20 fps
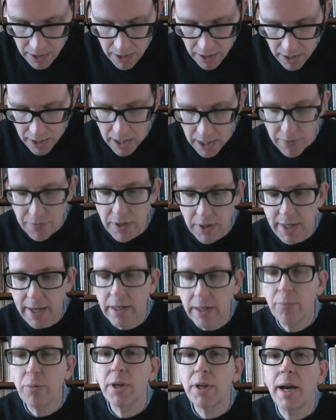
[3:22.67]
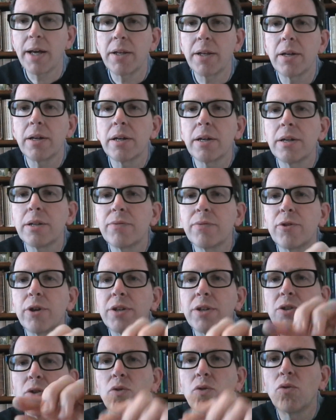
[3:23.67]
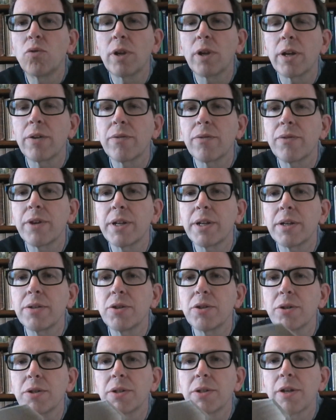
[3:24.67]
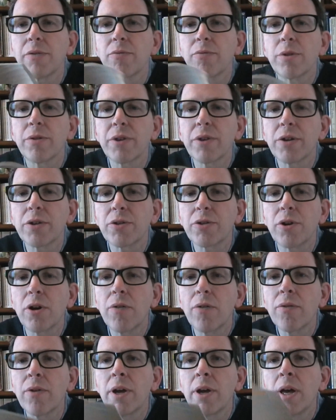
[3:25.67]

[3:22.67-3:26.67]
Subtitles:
And the Jakoberkanne is very tall and thin, as you can see from the photograph,